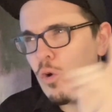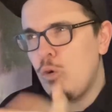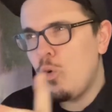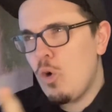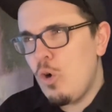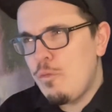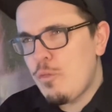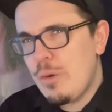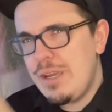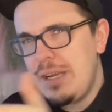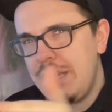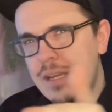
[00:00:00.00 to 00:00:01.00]

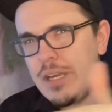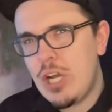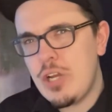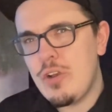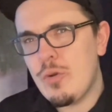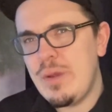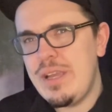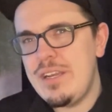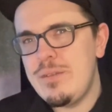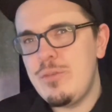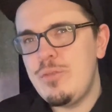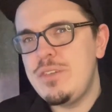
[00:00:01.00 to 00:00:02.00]
overrated and
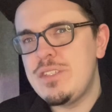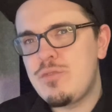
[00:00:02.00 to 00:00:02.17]
underrated movies